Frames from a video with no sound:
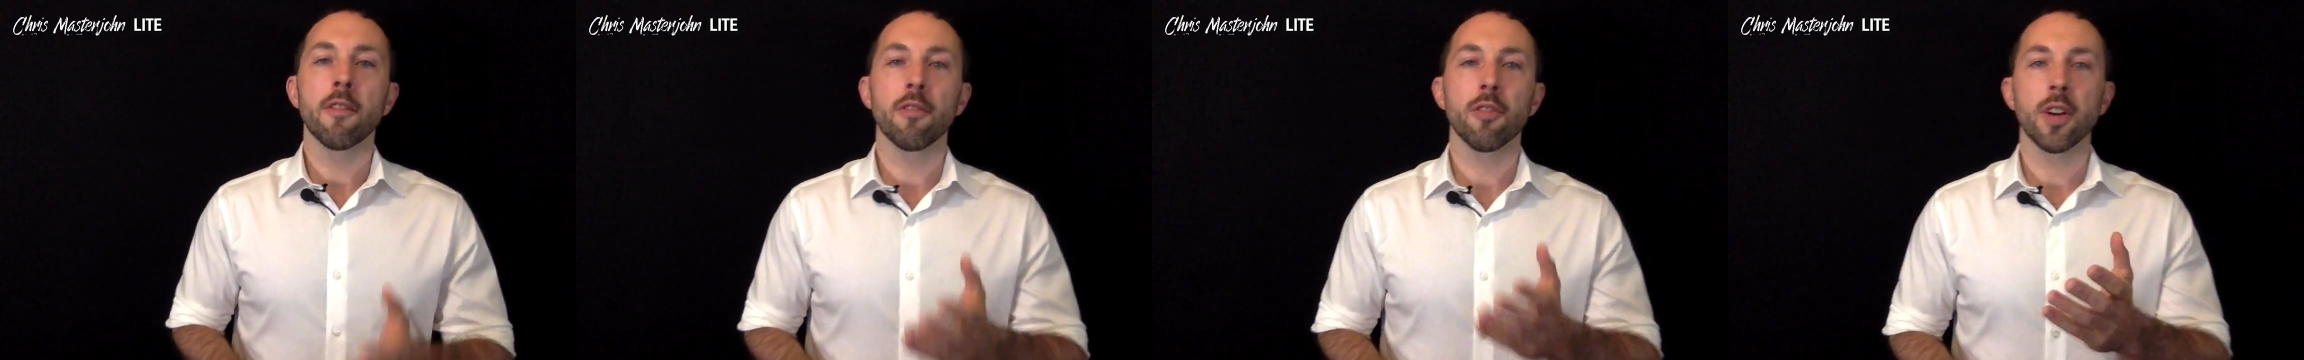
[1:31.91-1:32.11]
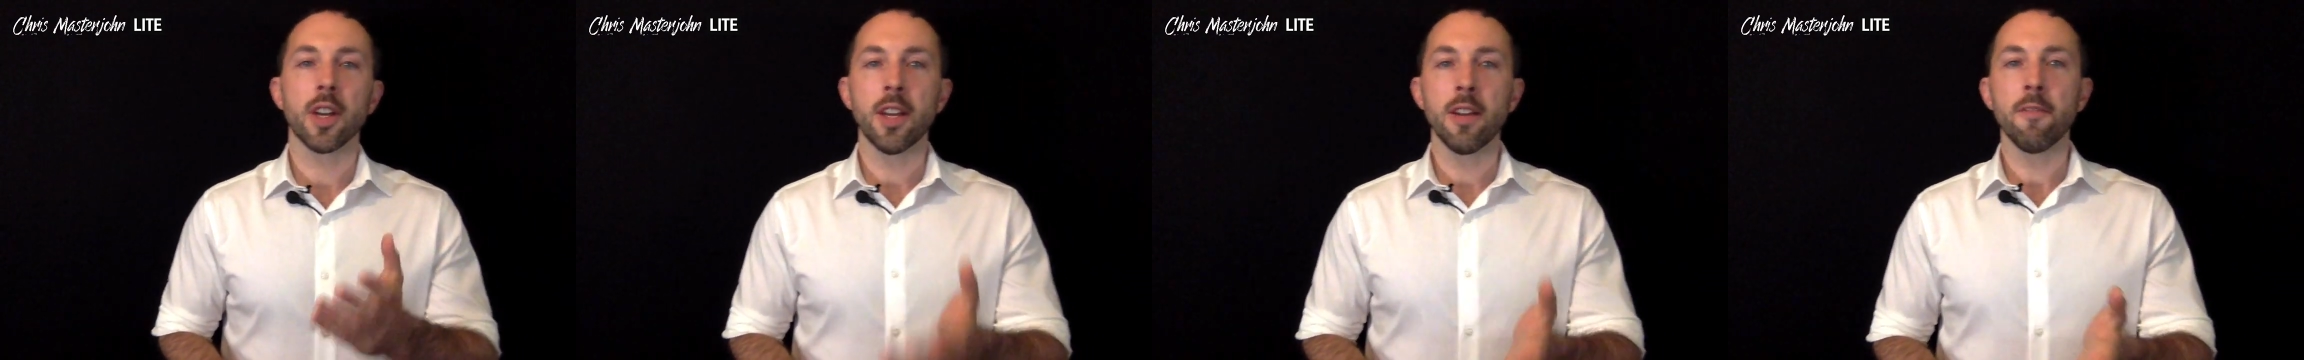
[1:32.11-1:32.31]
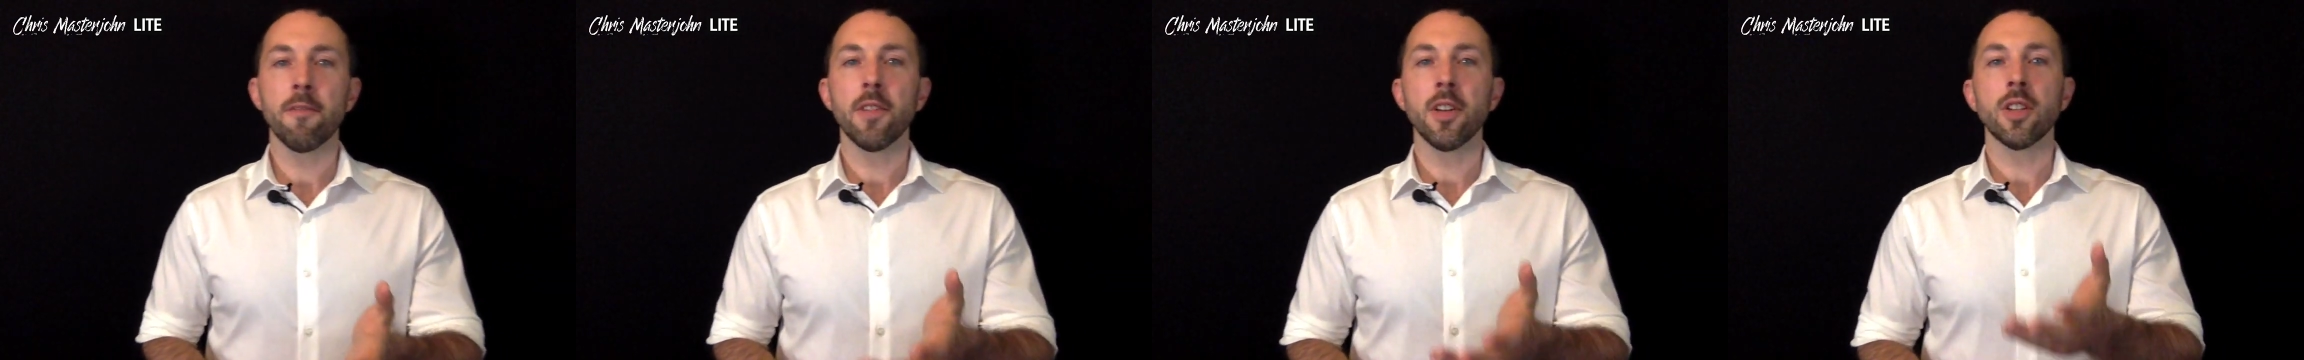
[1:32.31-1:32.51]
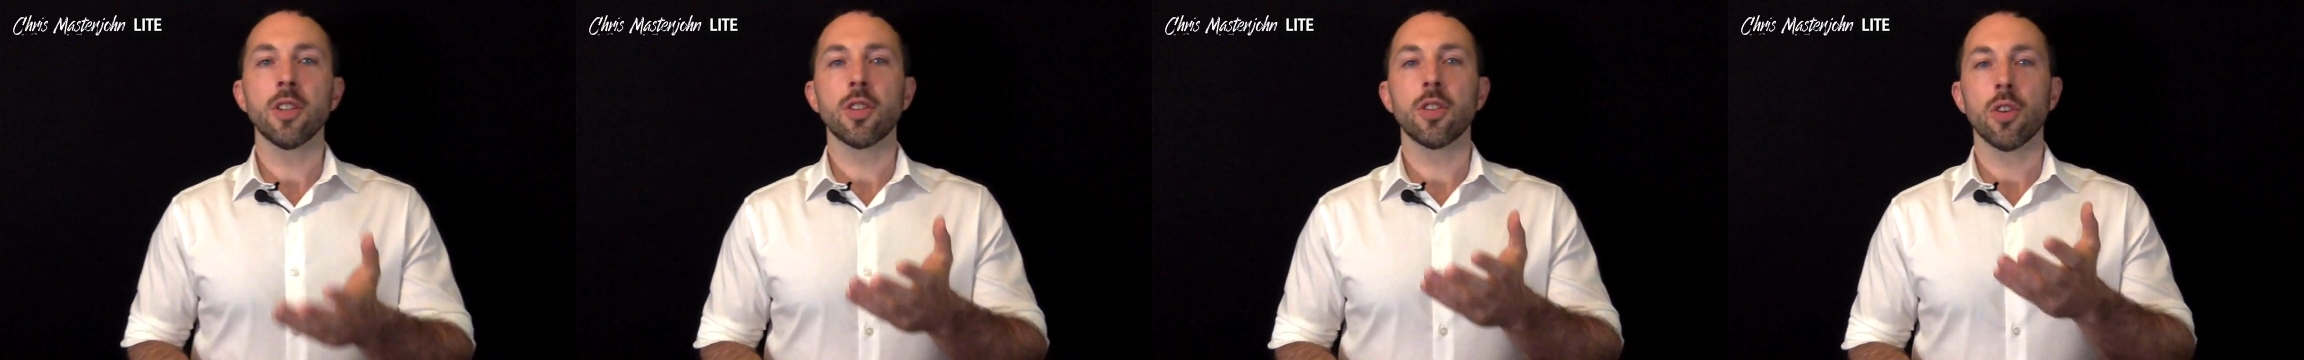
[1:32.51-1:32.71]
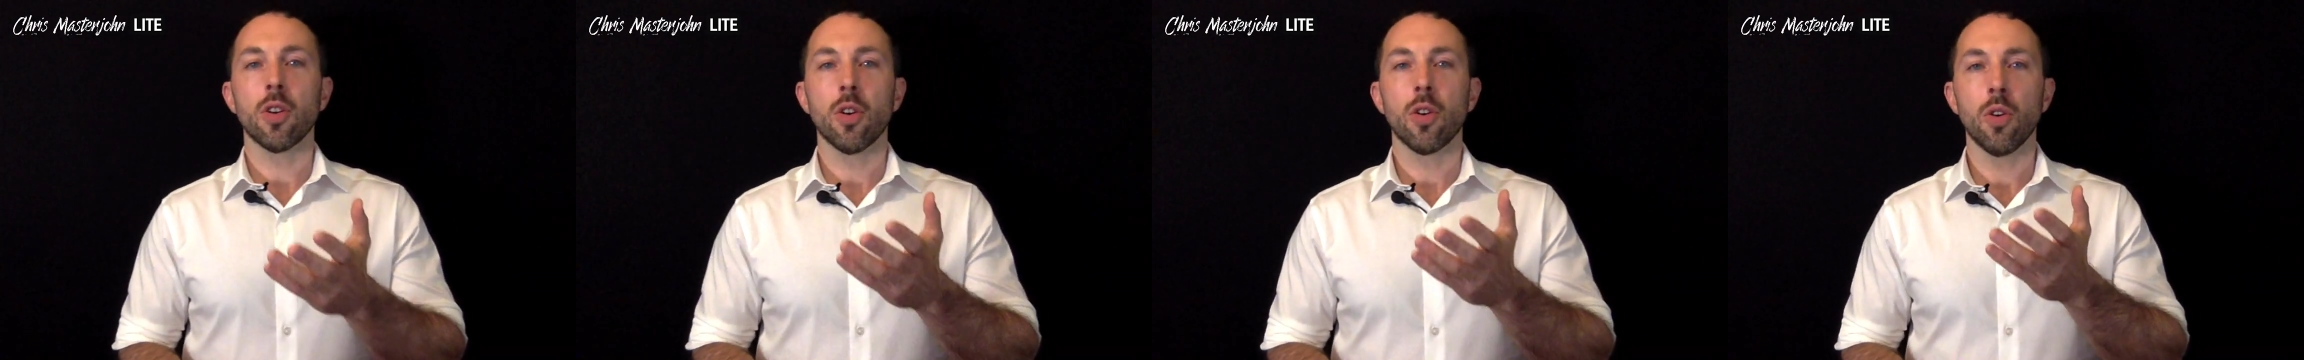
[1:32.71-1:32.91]
for
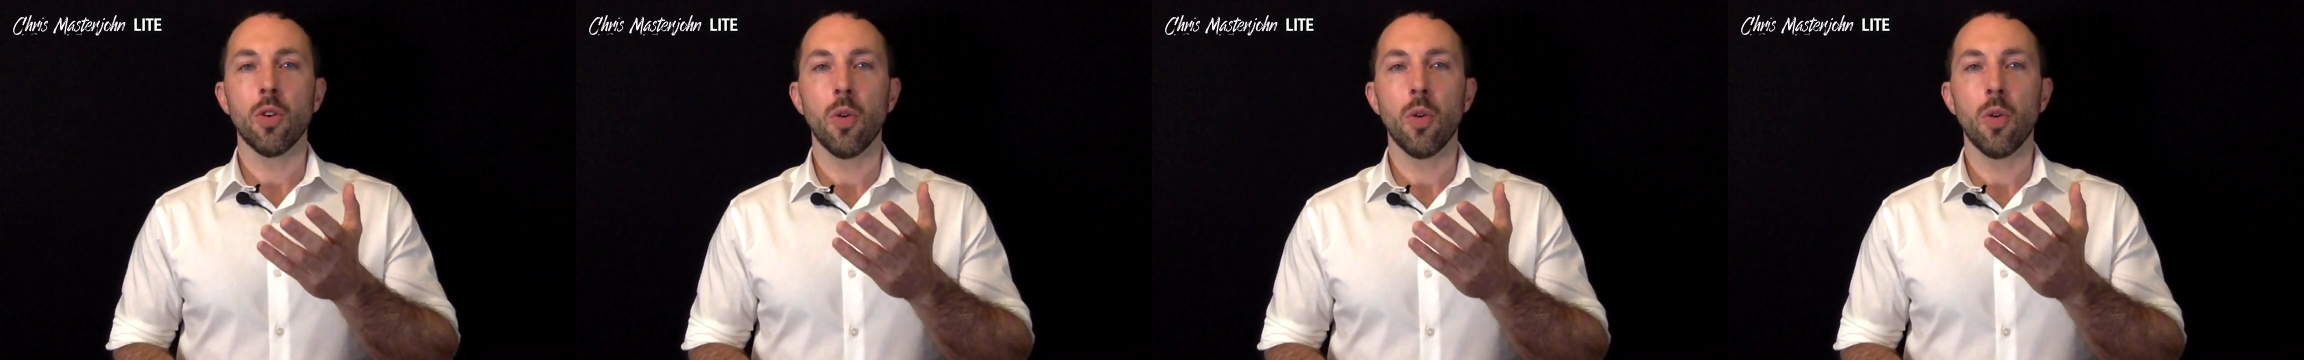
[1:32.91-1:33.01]
infants